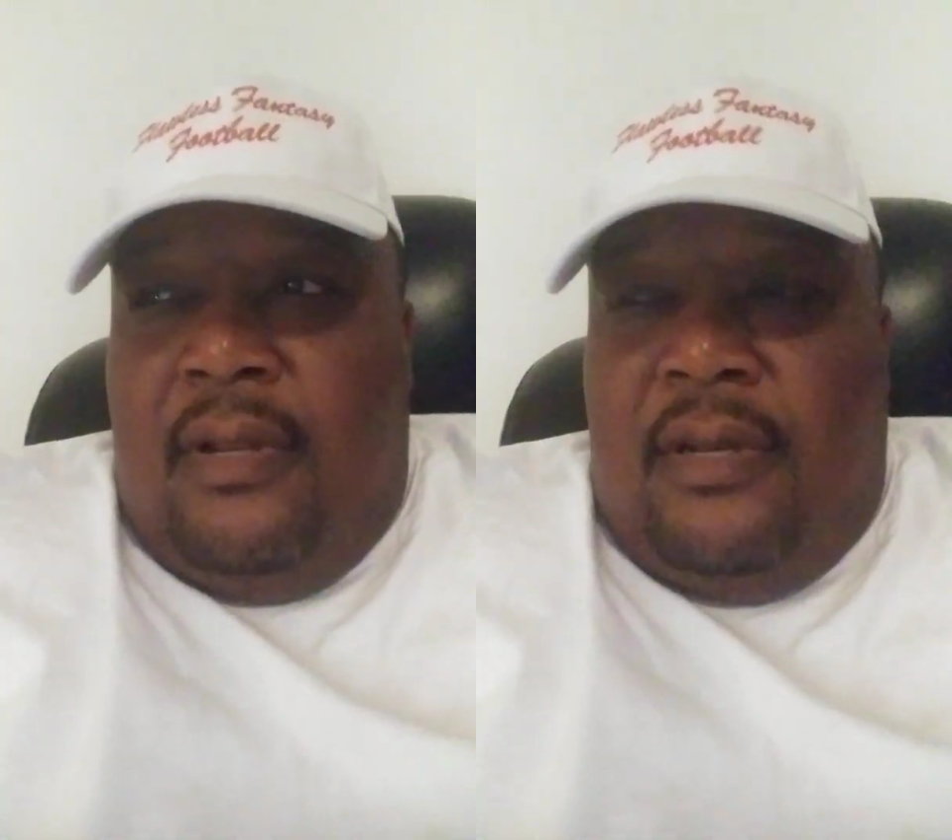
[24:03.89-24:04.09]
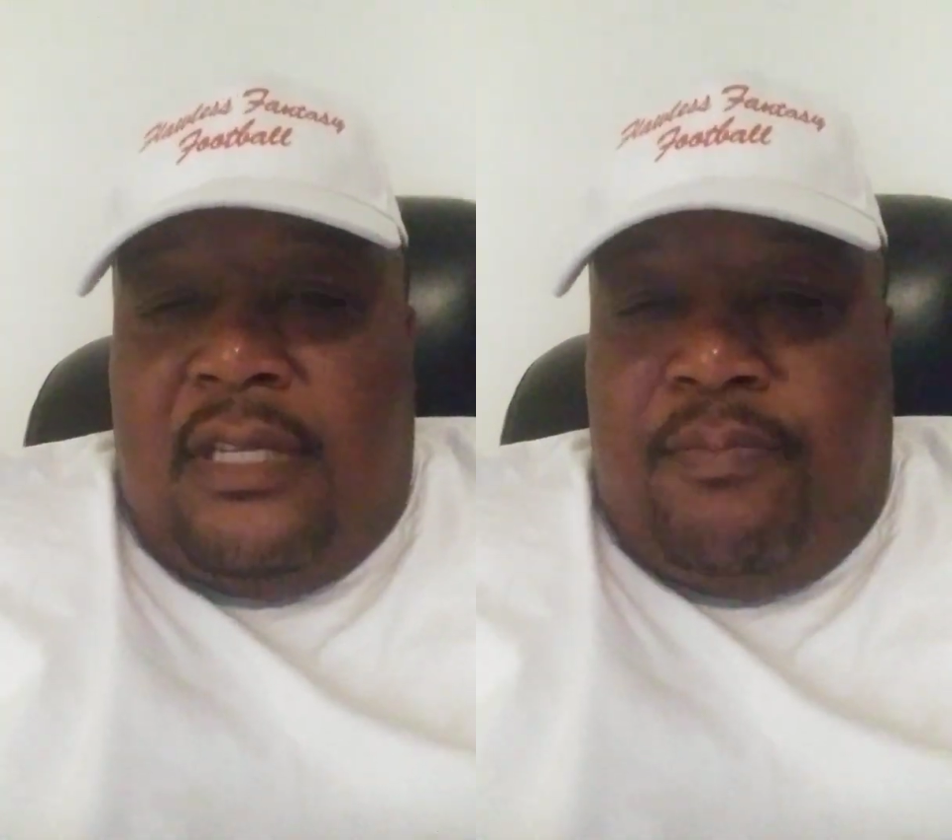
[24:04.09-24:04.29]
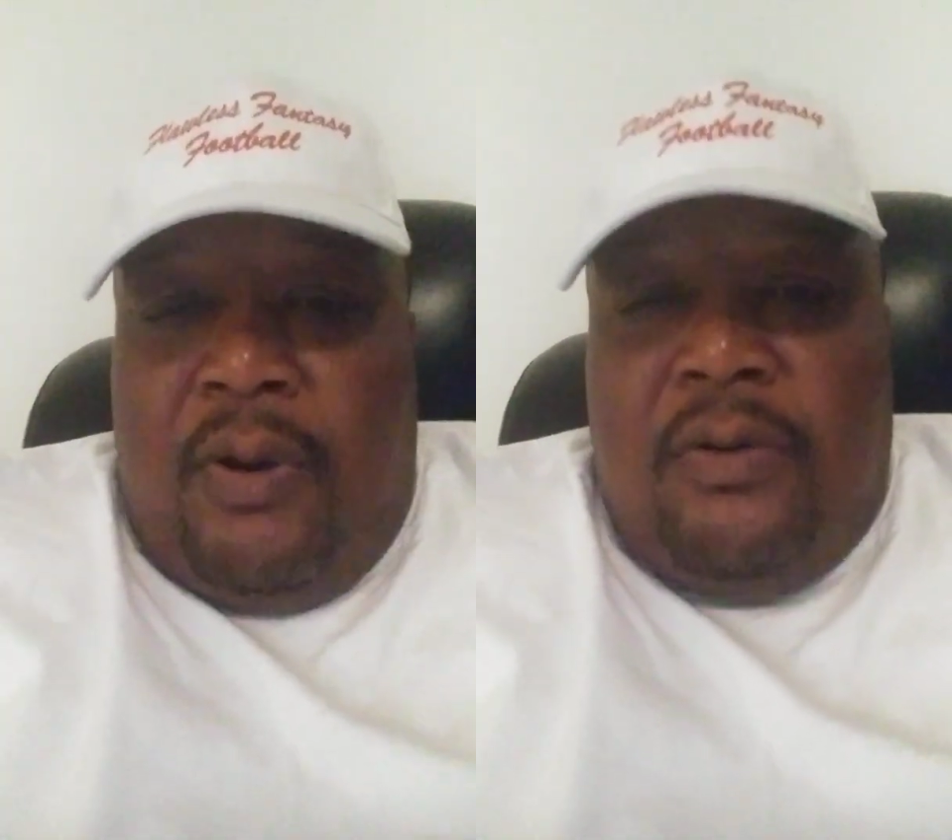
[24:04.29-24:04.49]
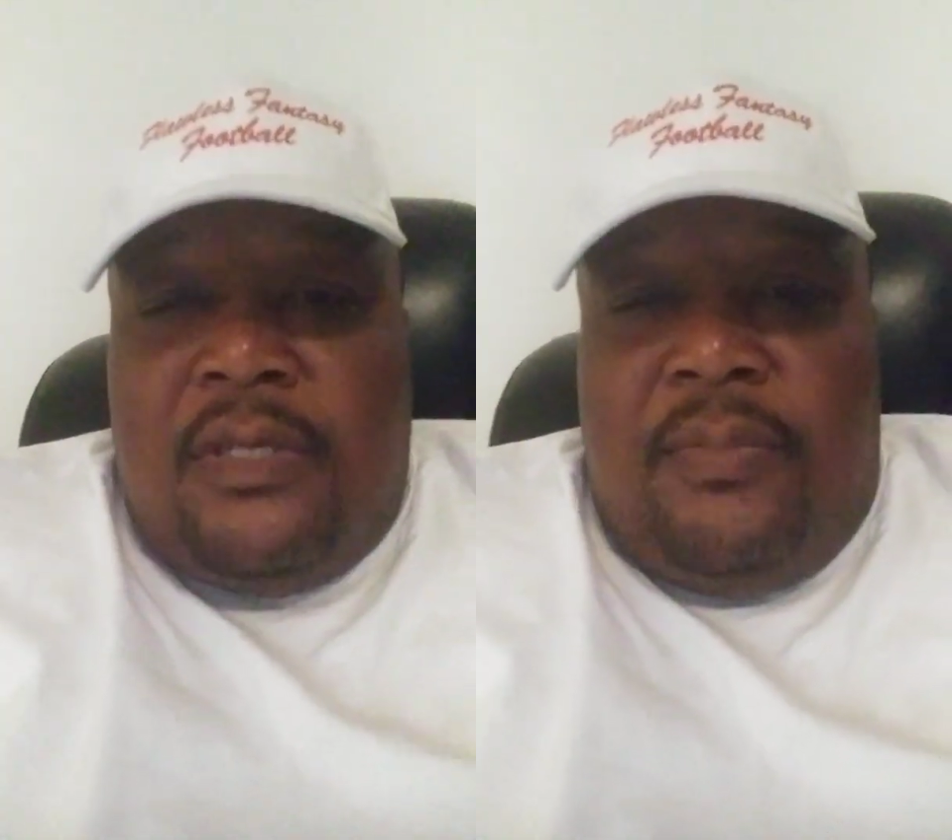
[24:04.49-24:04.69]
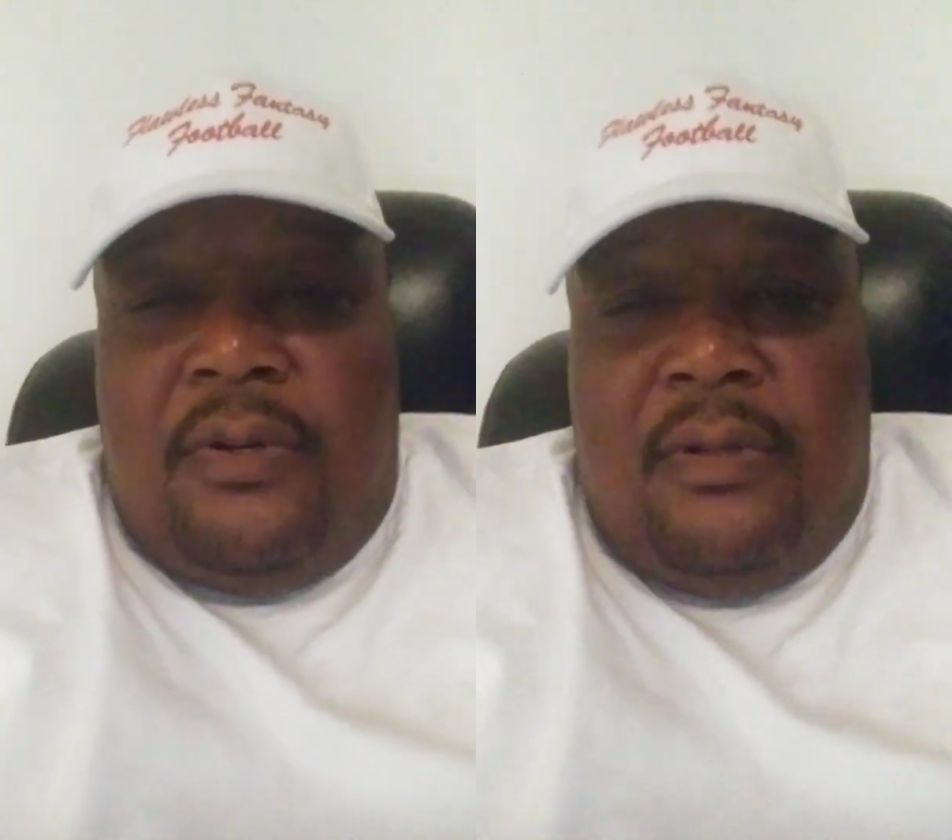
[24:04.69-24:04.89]

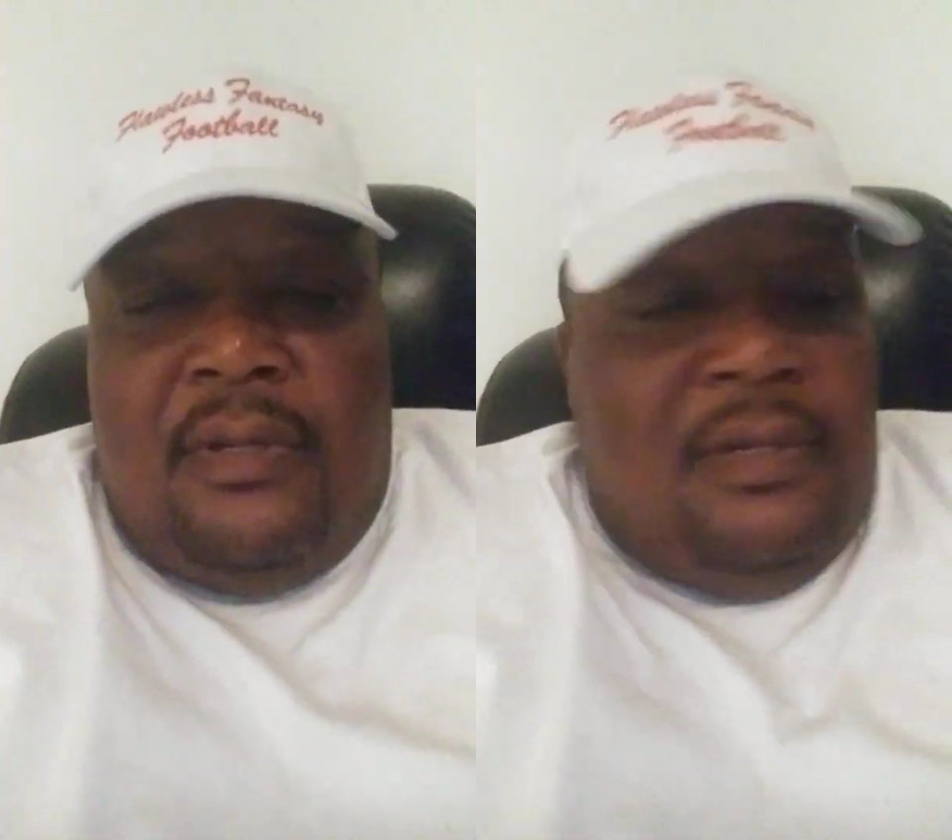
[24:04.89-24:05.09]
disposable?